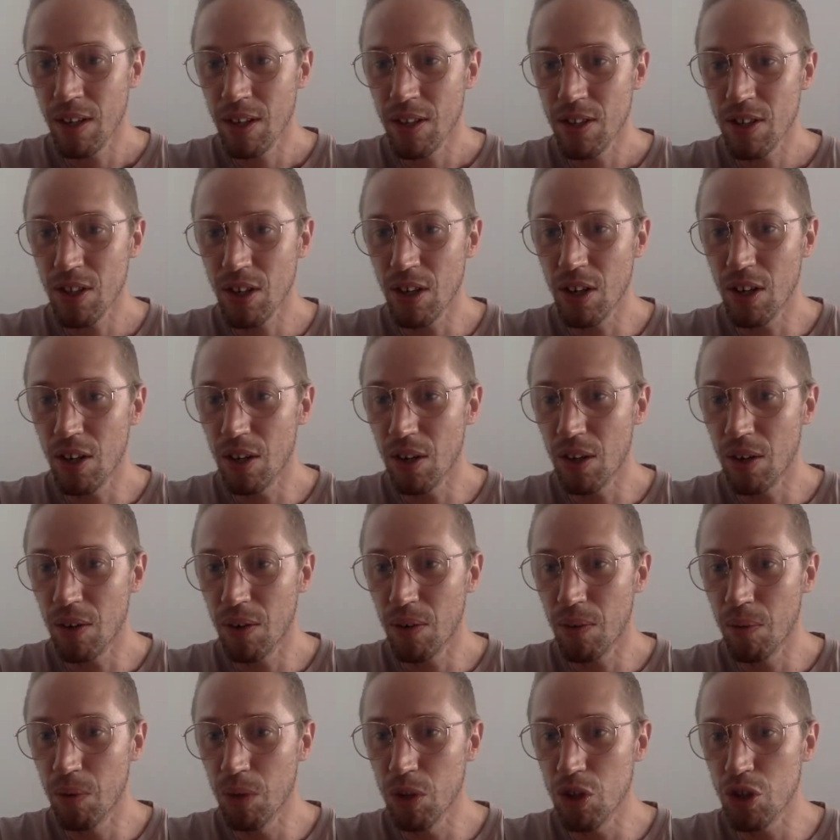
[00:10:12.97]
So,
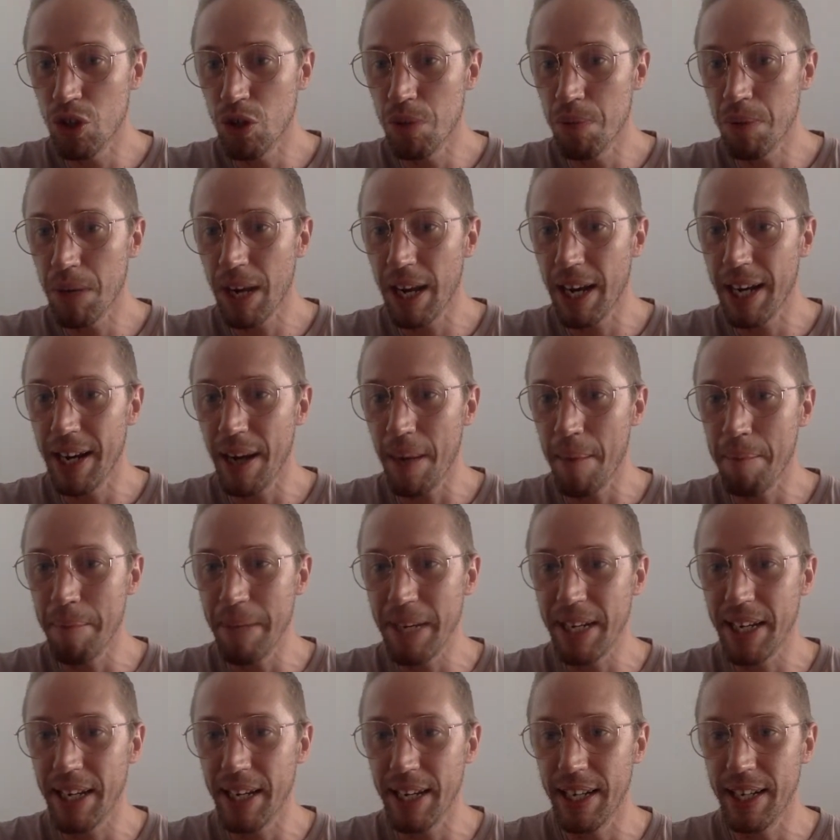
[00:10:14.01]
would you play
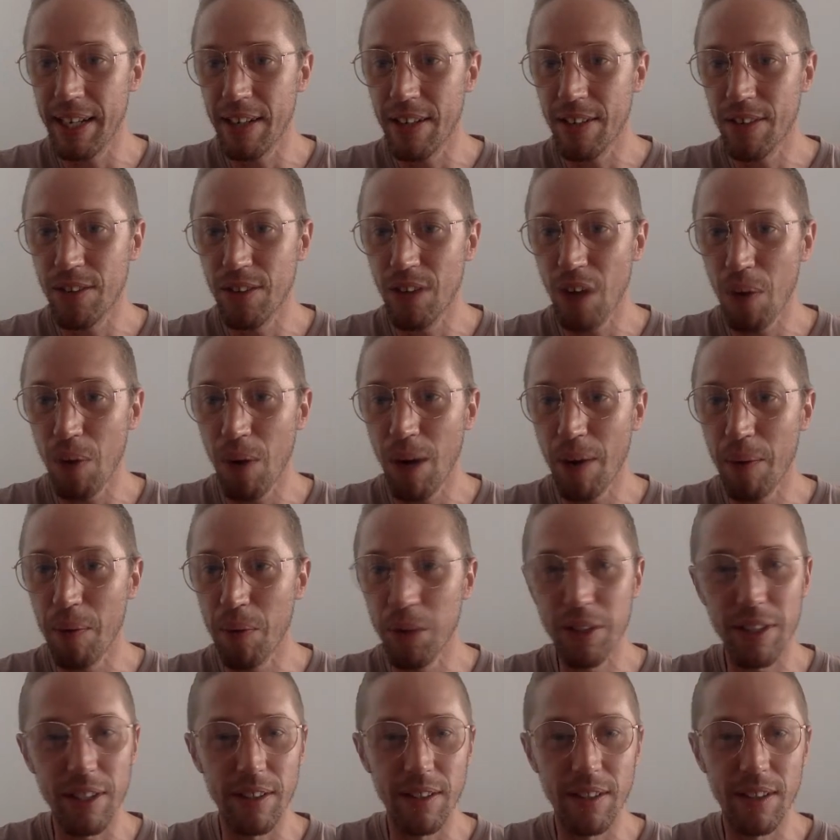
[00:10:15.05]
Mickey? No, I
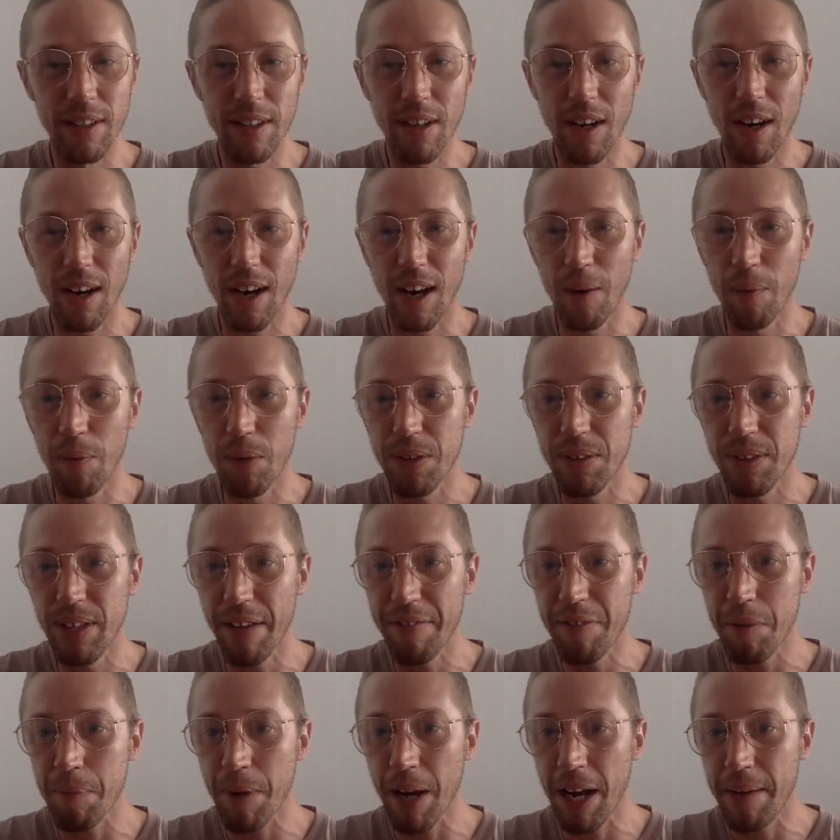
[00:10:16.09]
wouldn't. I would
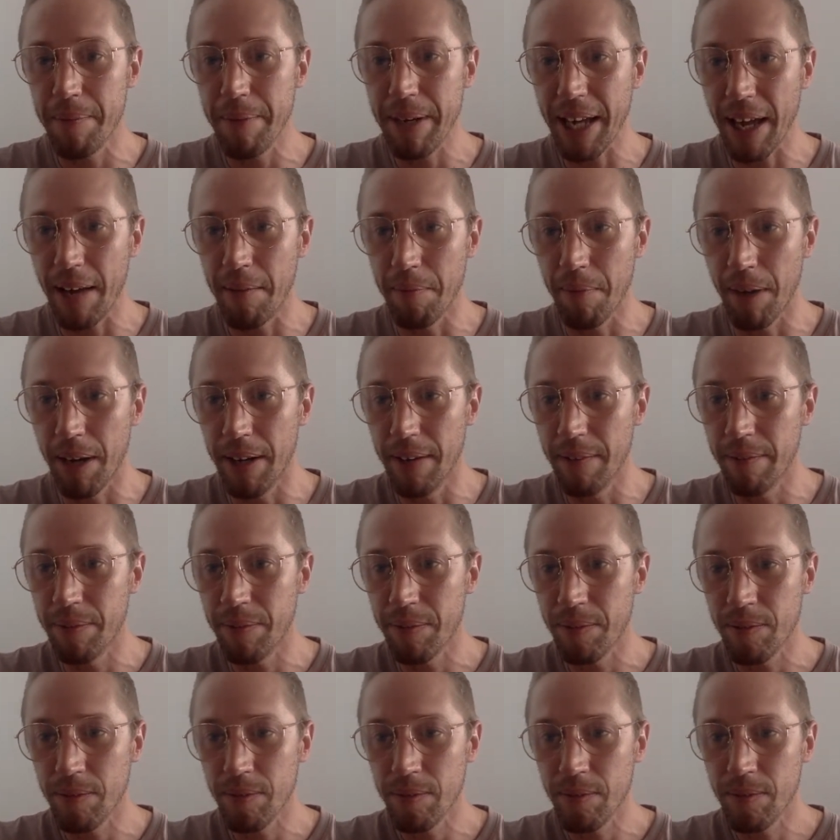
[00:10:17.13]
never play him again, mate.
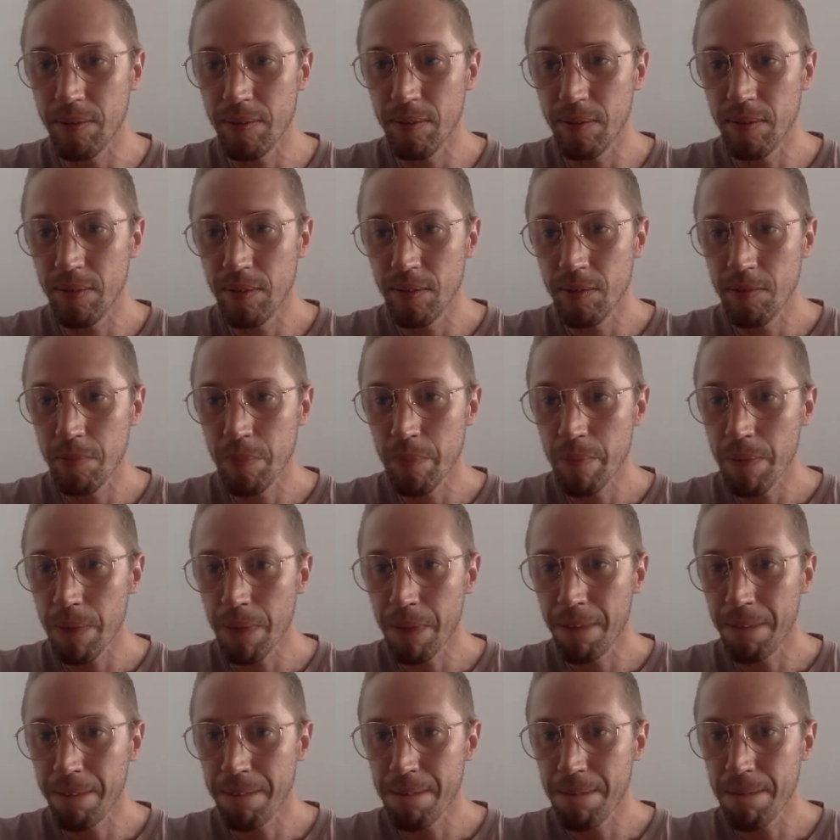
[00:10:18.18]

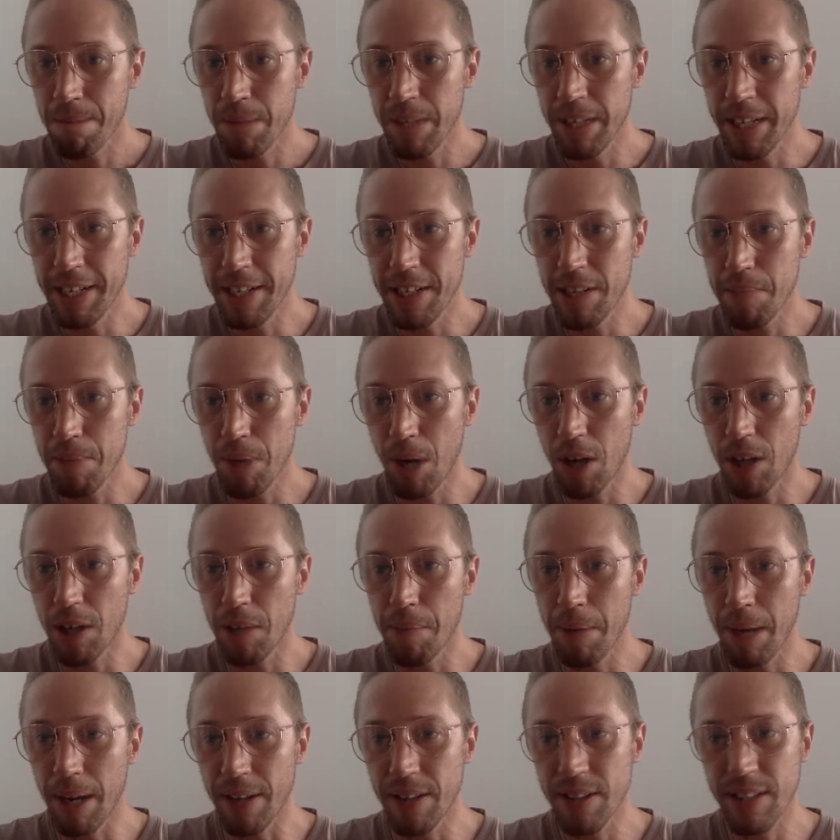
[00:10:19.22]
We need to park
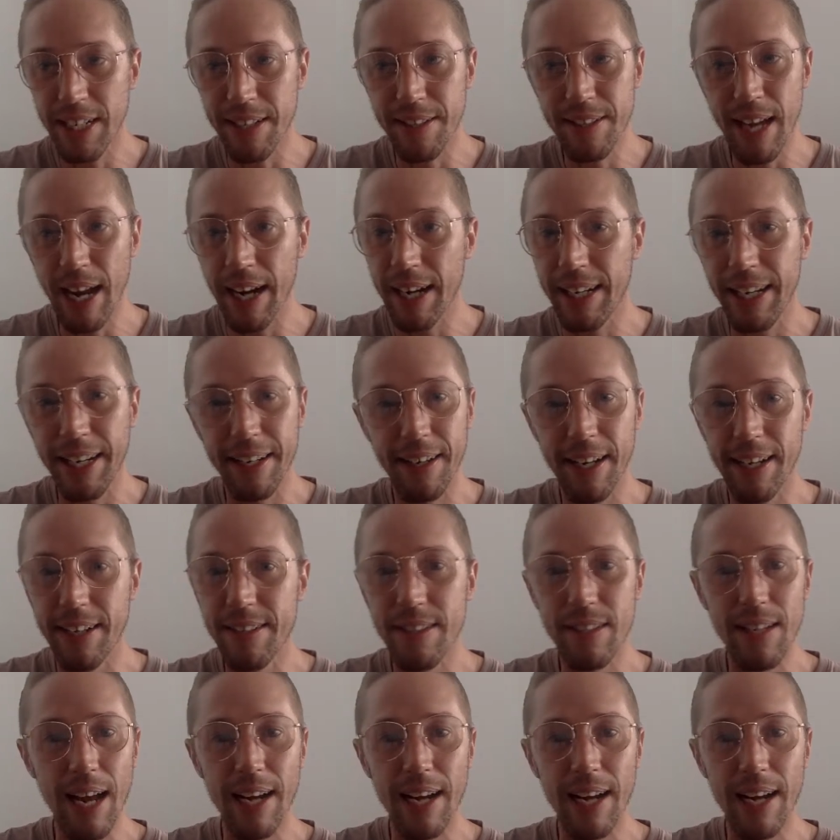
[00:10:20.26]
the bus. Exactly. Hit him